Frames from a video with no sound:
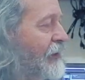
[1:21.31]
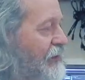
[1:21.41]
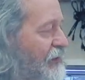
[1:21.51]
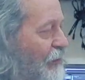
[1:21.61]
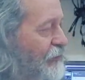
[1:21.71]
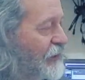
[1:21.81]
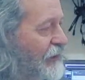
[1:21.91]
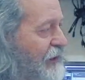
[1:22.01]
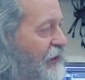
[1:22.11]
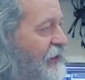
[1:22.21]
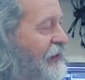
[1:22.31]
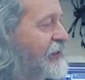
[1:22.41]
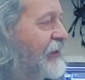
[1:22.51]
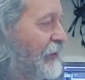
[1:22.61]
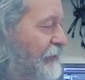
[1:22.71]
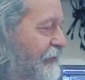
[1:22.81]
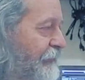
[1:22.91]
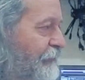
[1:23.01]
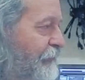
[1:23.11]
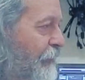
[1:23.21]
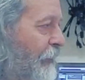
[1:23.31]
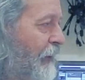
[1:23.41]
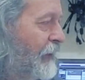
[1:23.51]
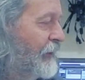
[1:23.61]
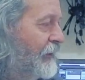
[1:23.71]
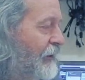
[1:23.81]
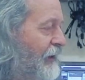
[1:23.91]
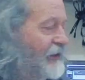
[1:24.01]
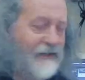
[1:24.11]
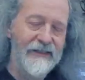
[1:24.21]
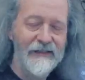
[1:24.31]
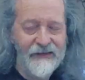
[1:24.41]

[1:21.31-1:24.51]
So the lead sheet itself is